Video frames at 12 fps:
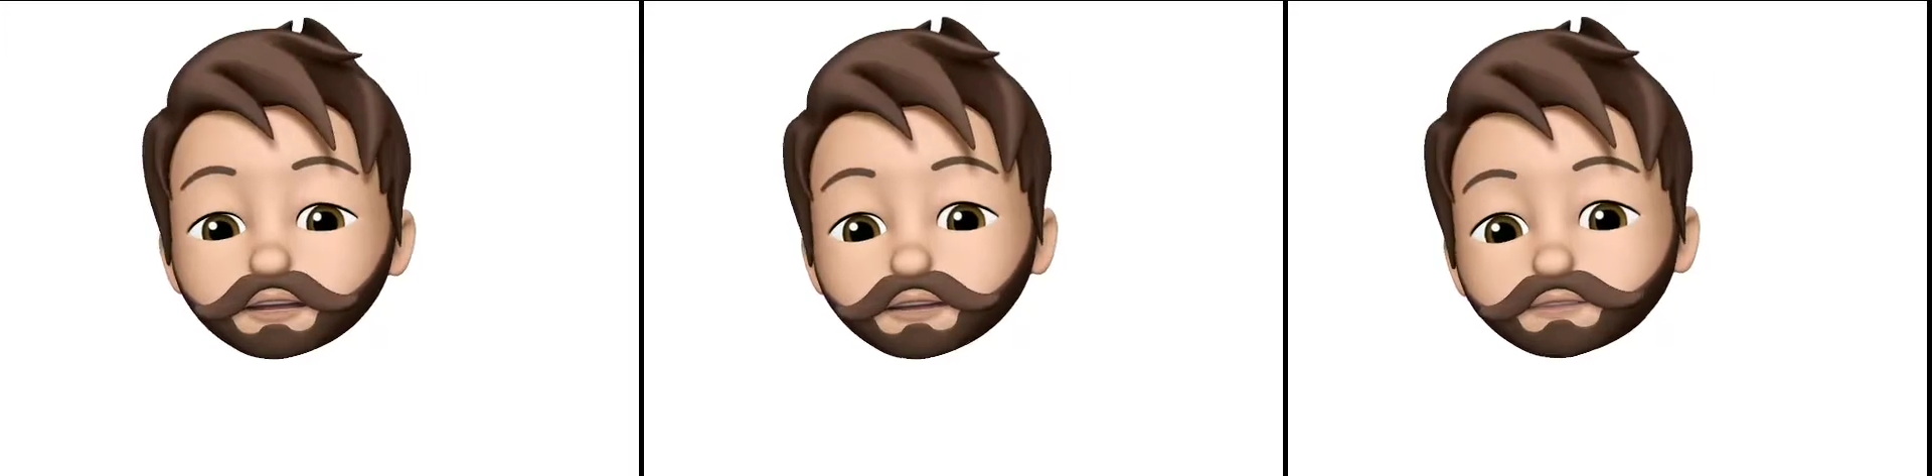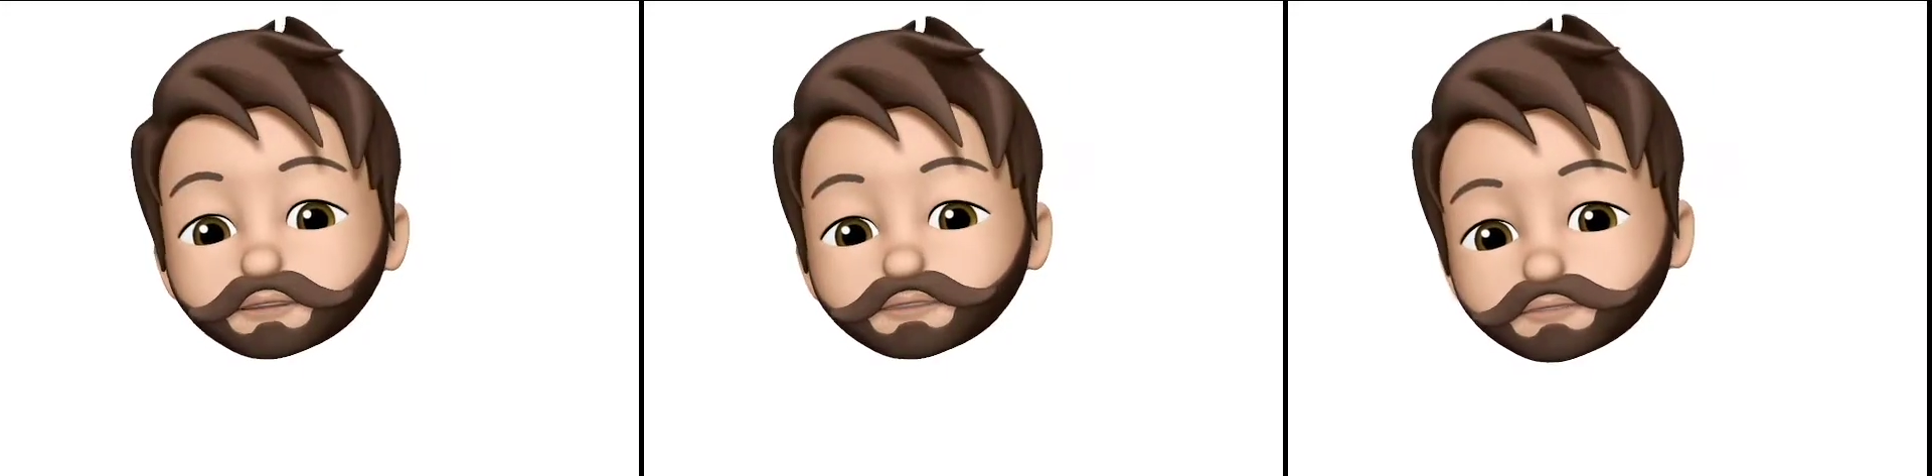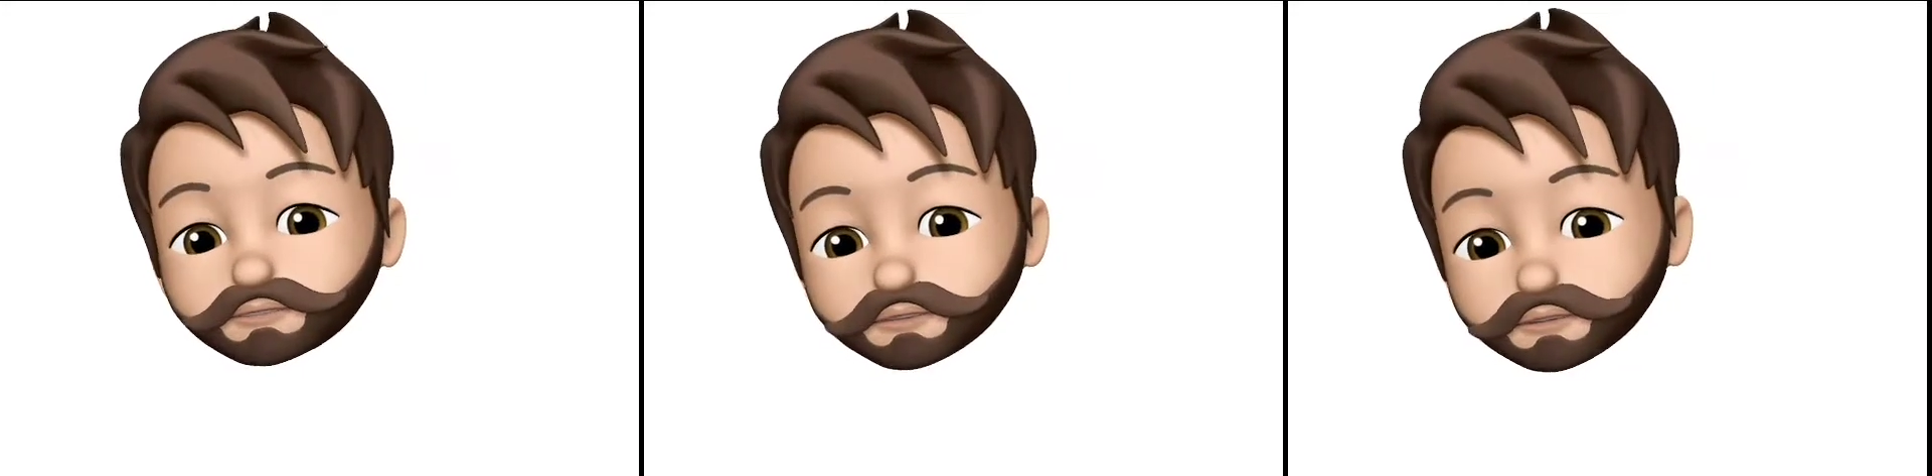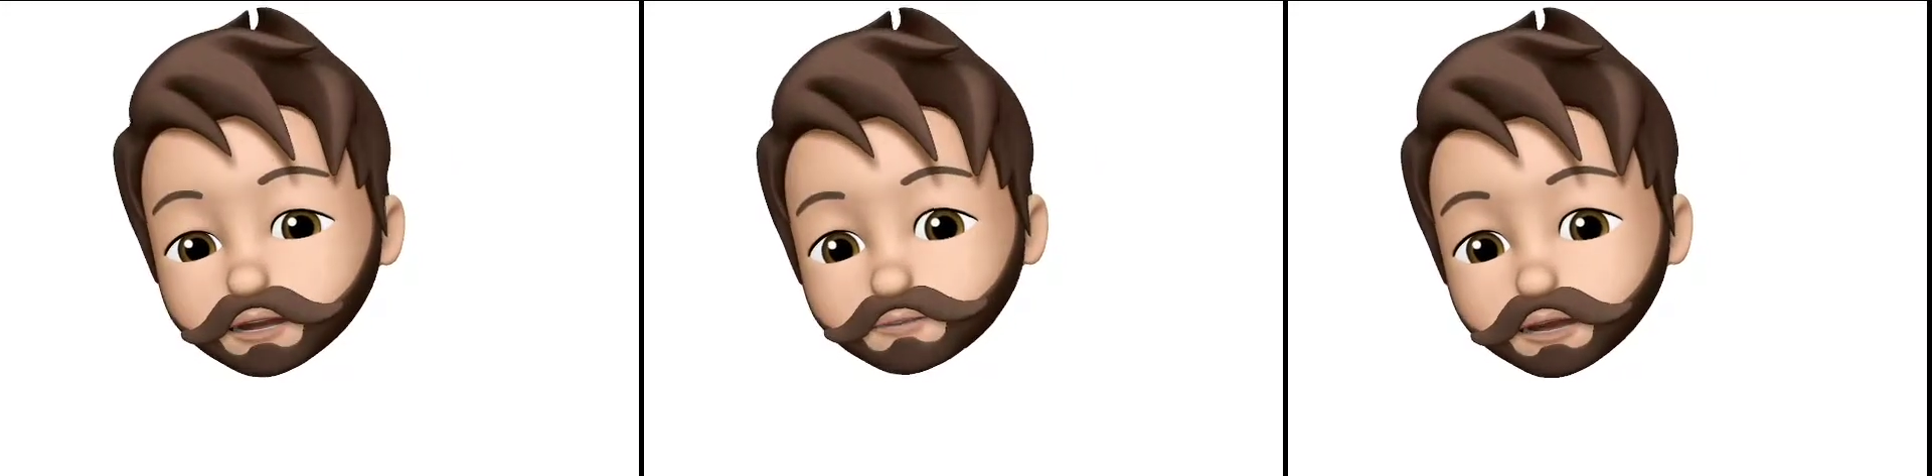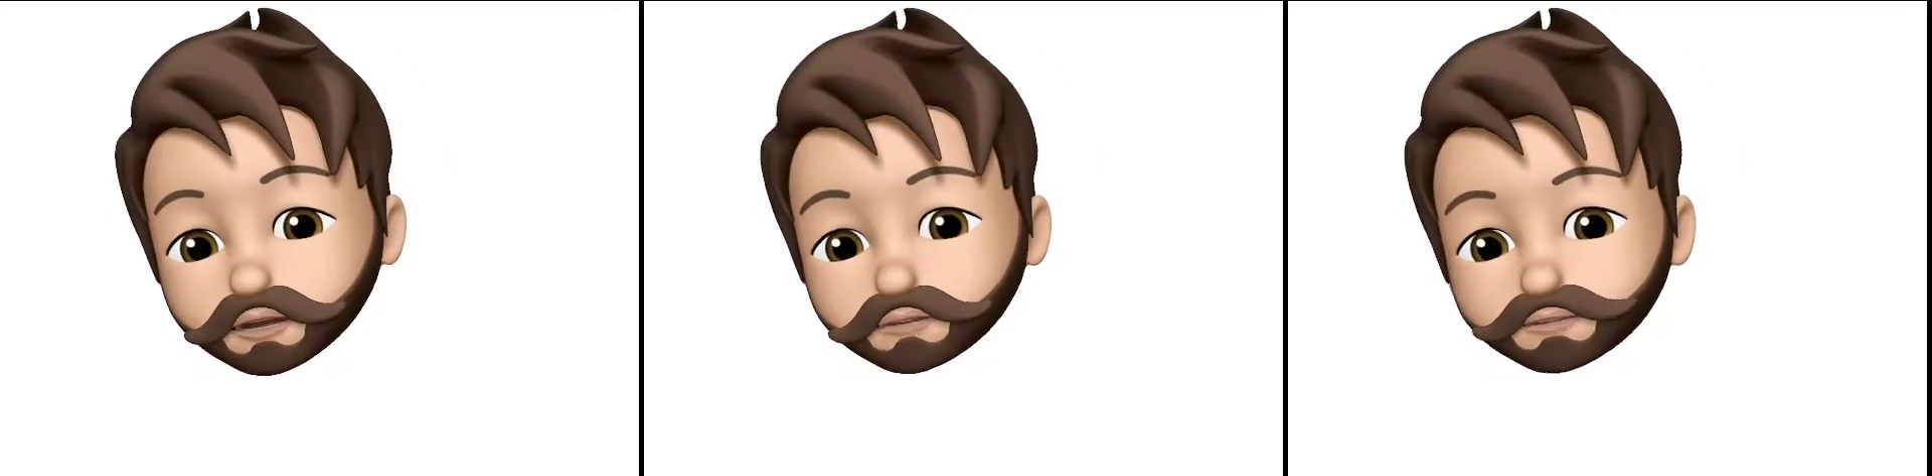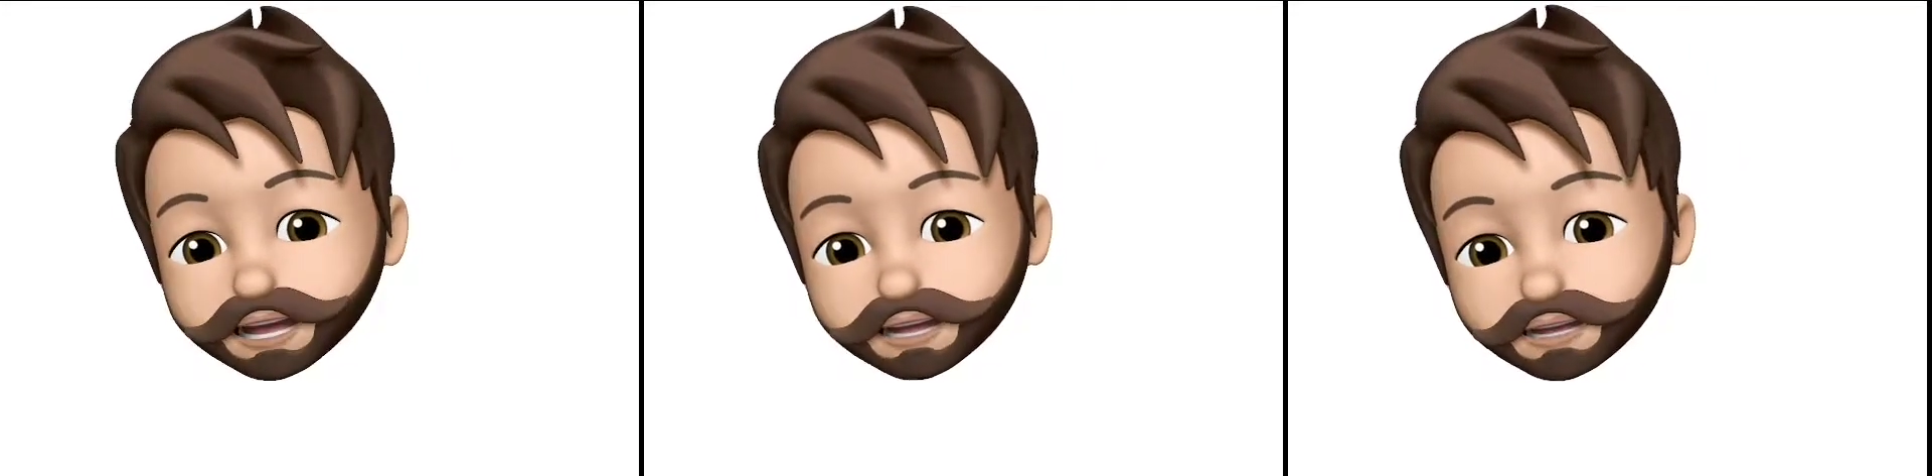I want to talk
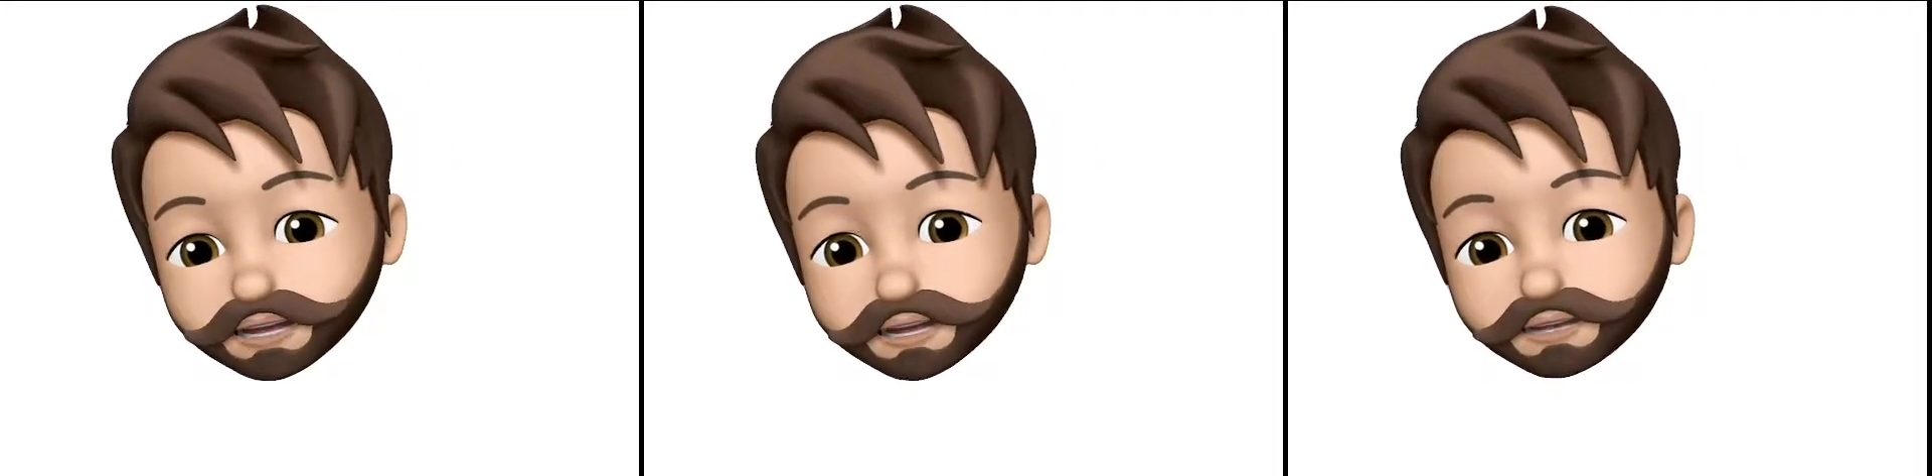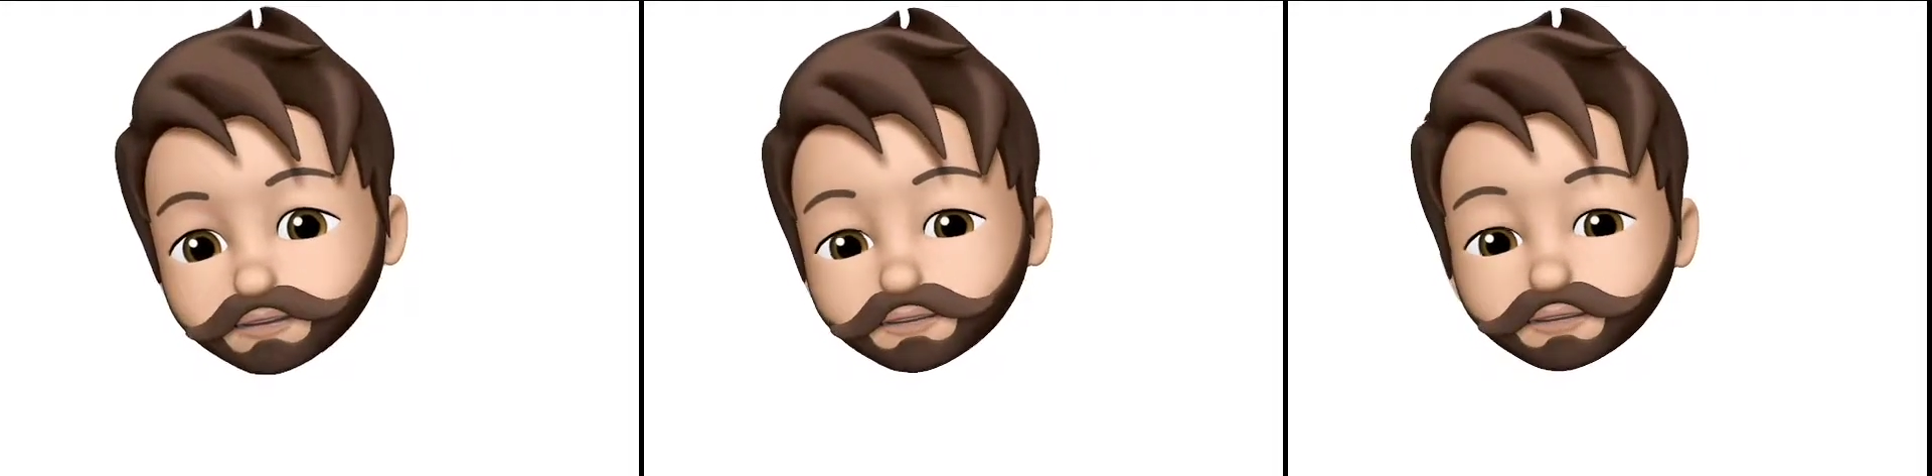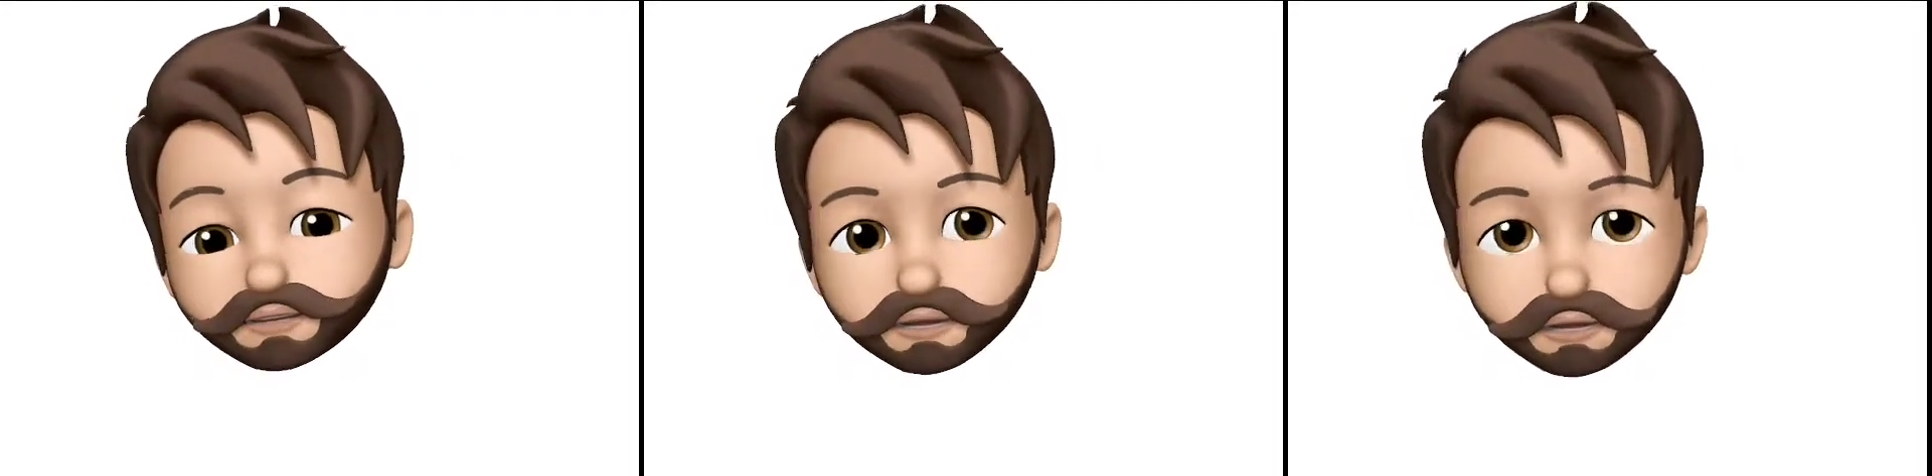about me,